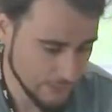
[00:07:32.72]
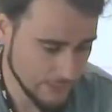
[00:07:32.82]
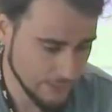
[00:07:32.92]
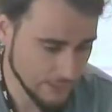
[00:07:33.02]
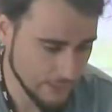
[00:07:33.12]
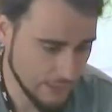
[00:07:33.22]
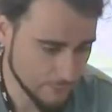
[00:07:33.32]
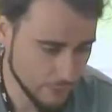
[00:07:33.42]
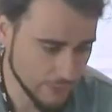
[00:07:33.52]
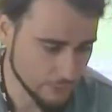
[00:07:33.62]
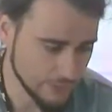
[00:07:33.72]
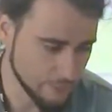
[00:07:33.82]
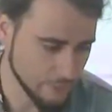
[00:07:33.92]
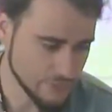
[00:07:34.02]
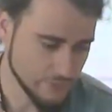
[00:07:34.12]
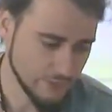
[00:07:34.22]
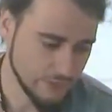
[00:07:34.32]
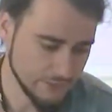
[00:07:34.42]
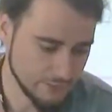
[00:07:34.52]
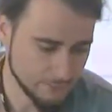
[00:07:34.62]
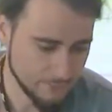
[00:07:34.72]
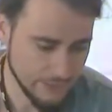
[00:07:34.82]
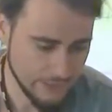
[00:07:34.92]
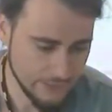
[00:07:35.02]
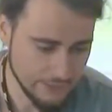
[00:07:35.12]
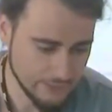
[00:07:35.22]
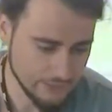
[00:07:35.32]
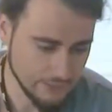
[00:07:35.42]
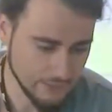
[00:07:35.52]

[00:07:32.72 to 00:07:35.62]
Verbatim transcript: Uh, I'm going to demonstrate it by,